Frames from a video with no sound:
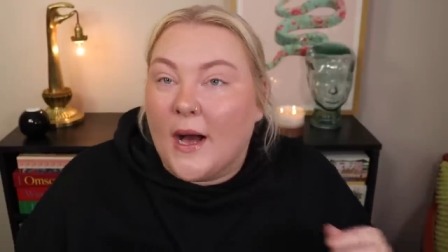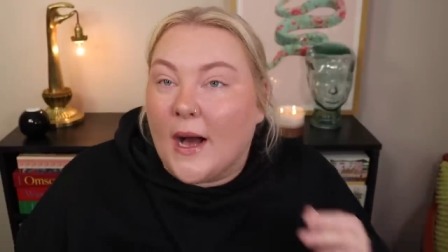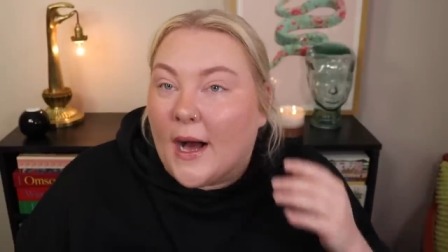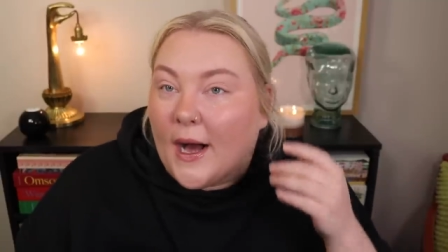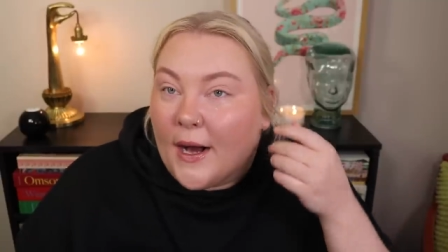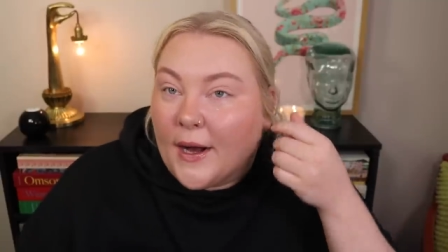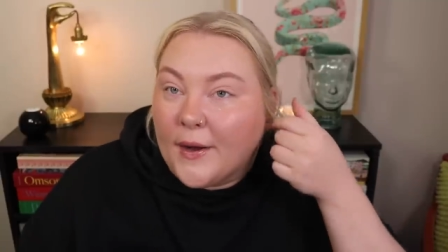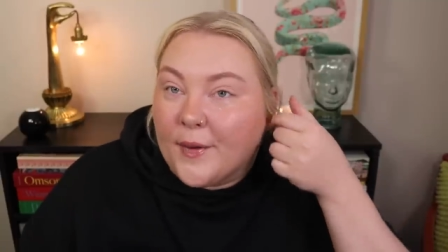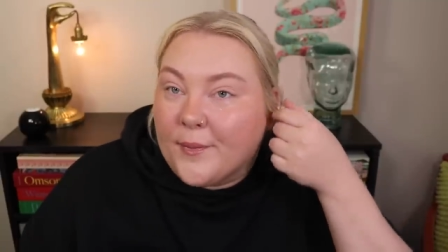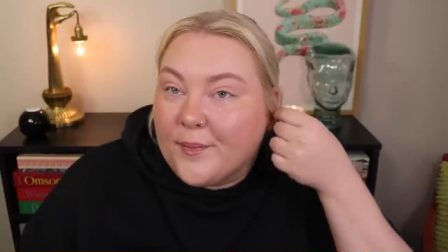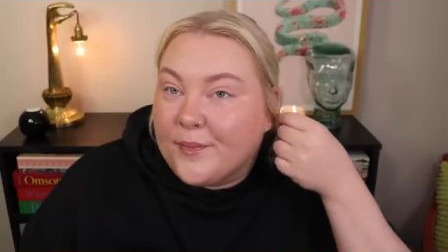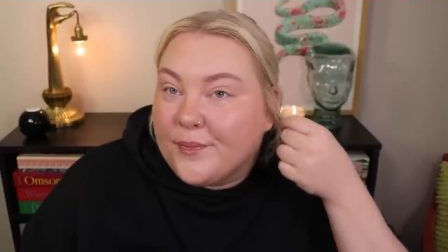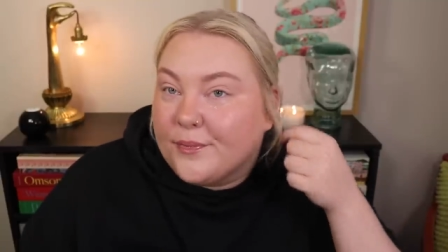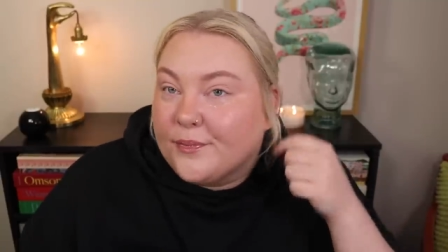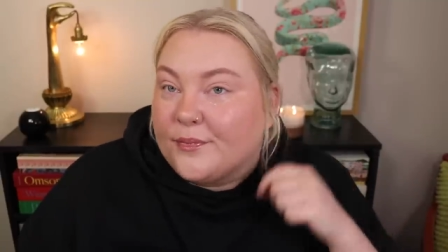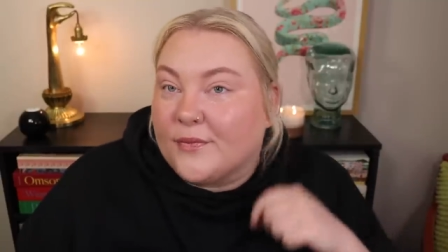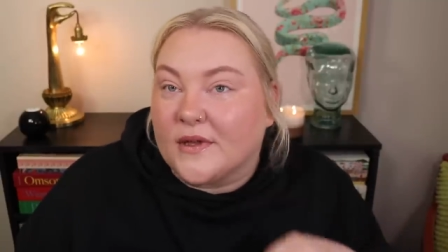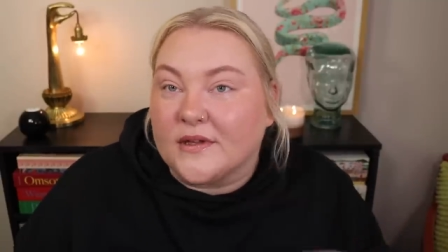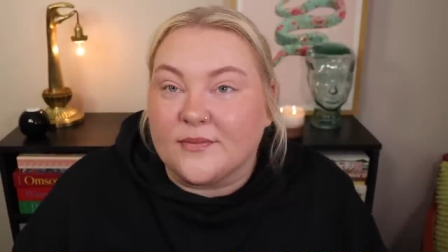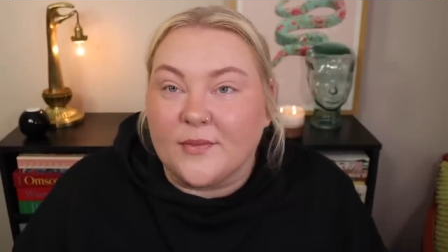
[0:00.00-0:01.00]
Um,
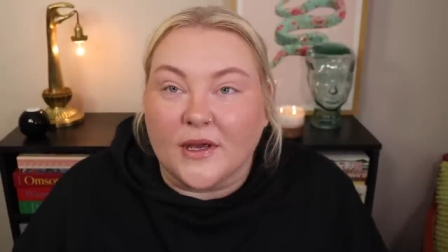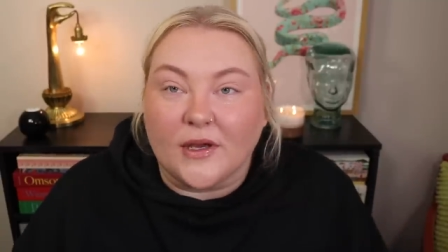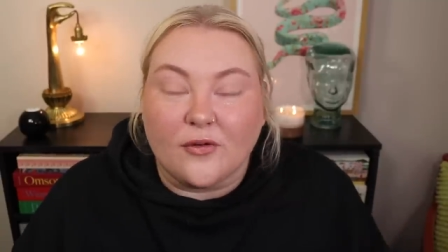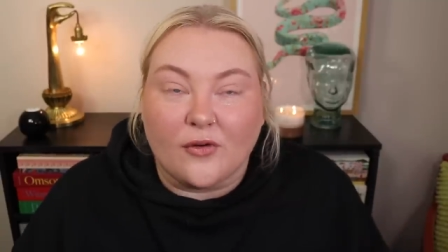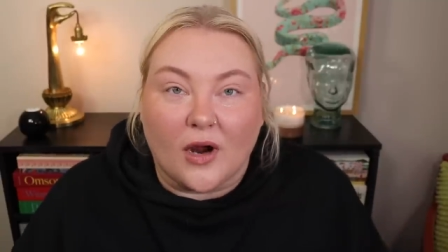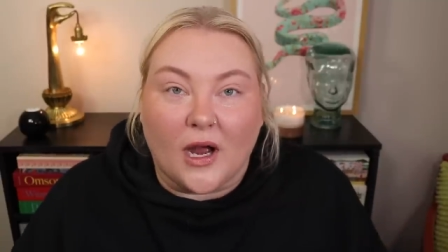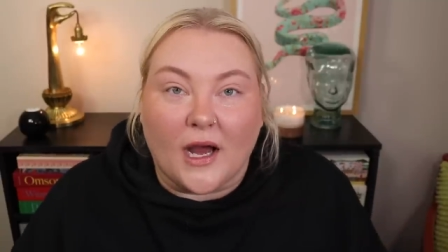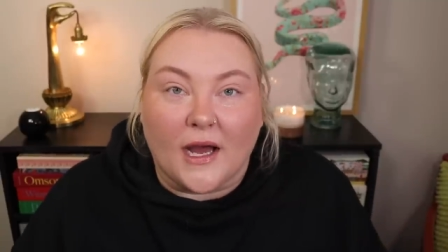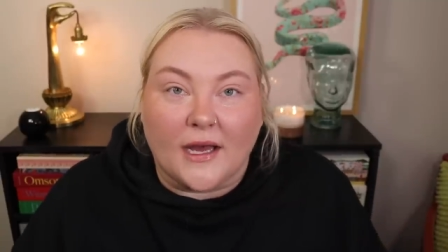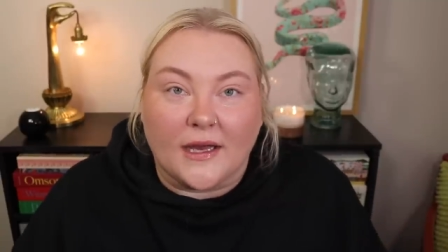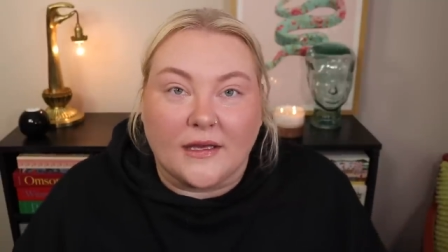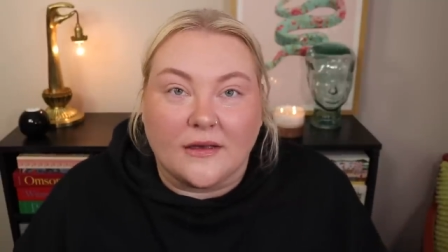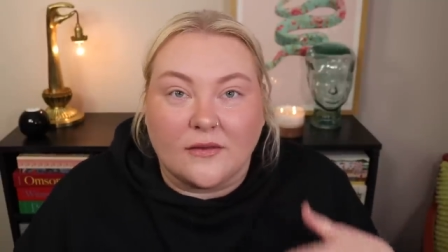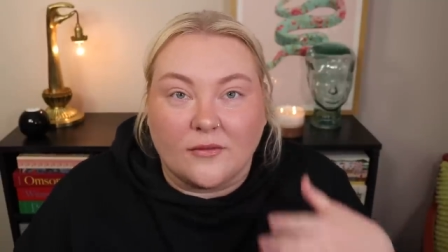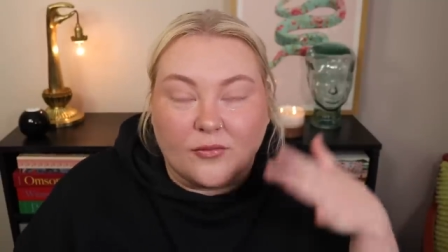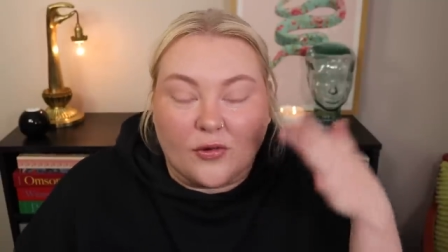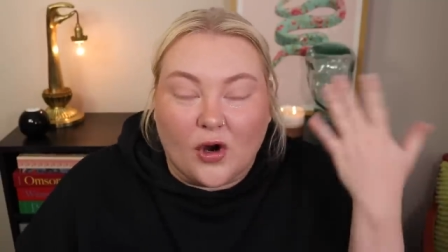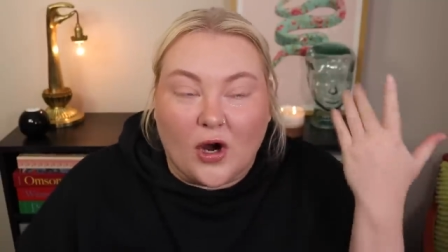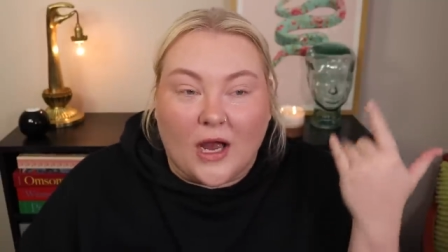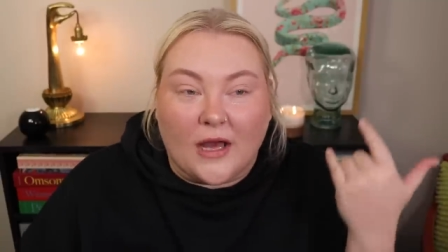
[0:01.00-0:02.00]
this is my cry,
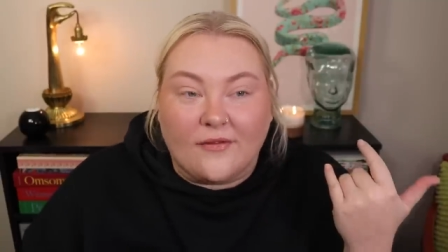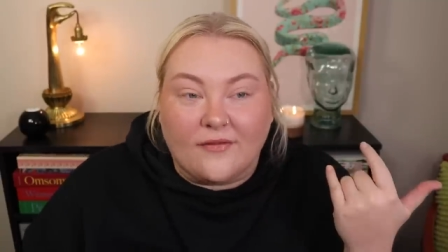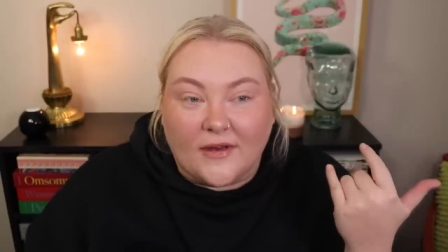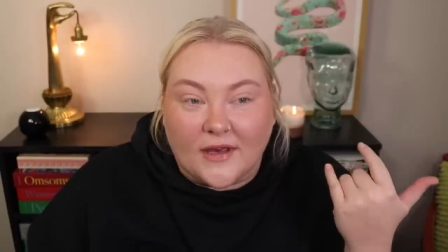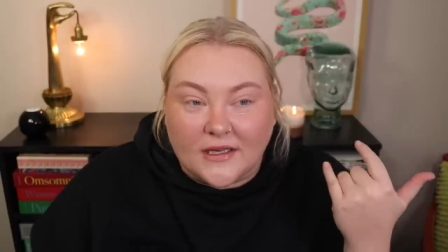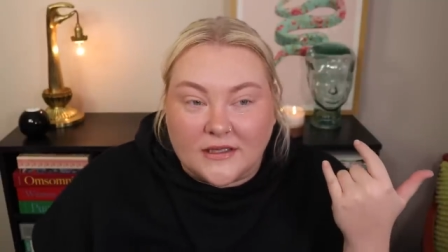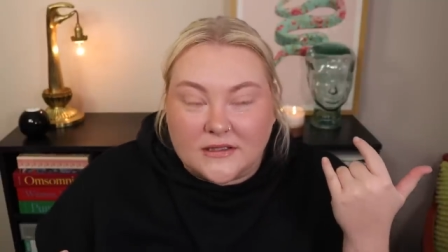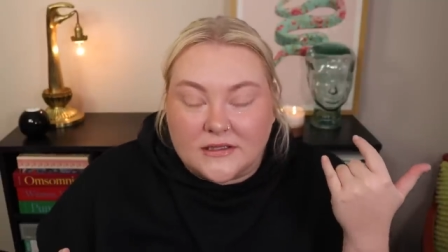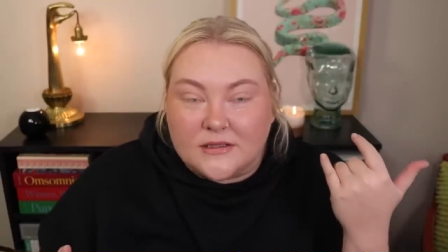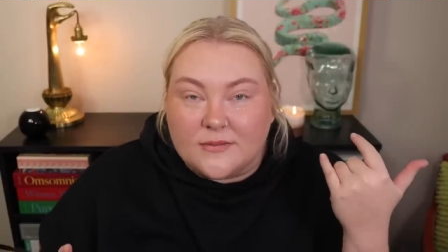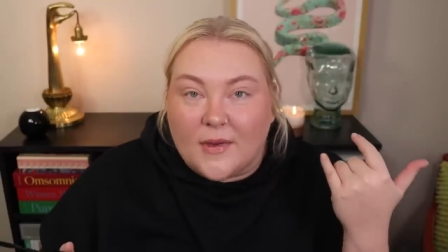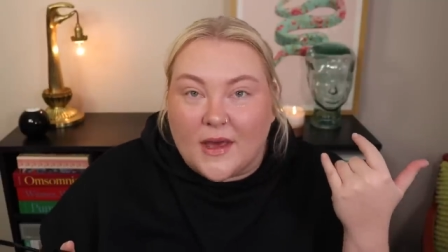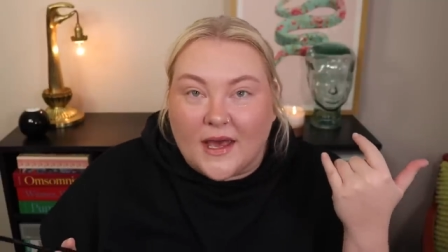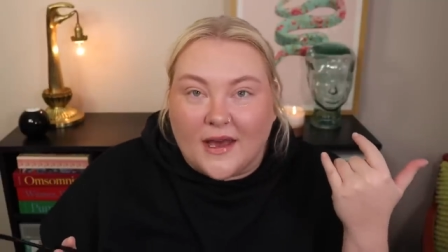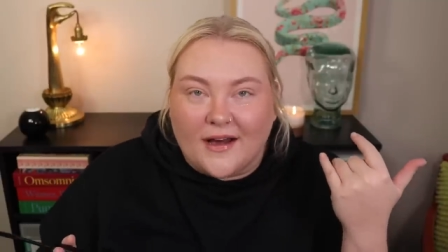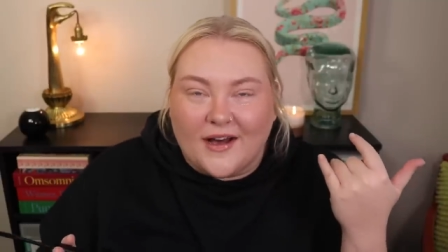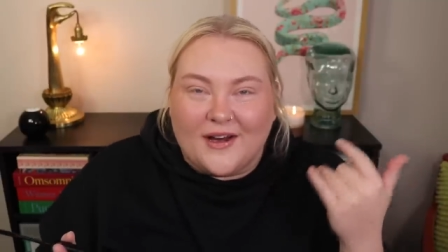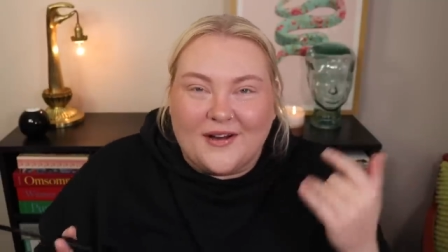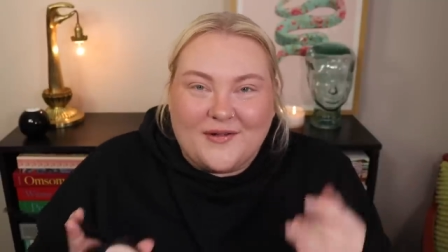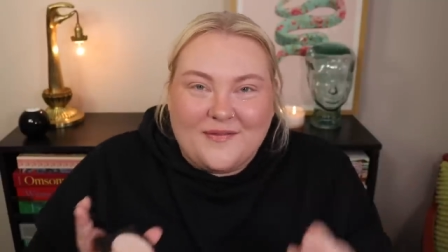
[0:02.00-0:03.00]
cry face
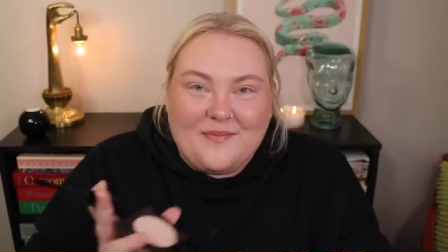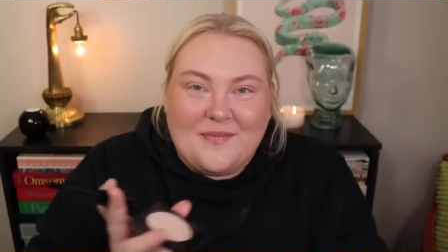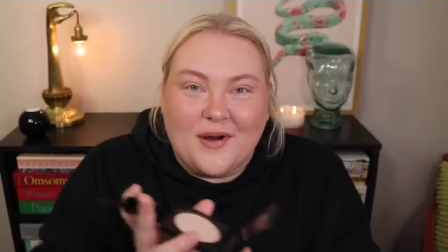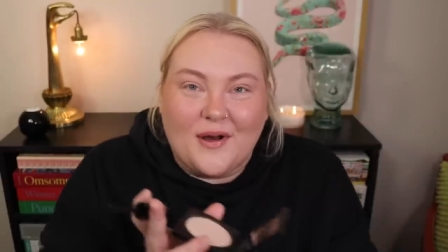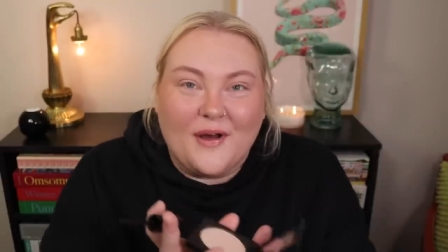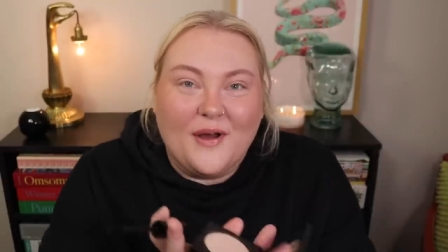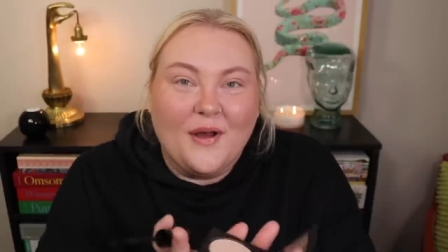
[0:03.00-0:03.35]
makeup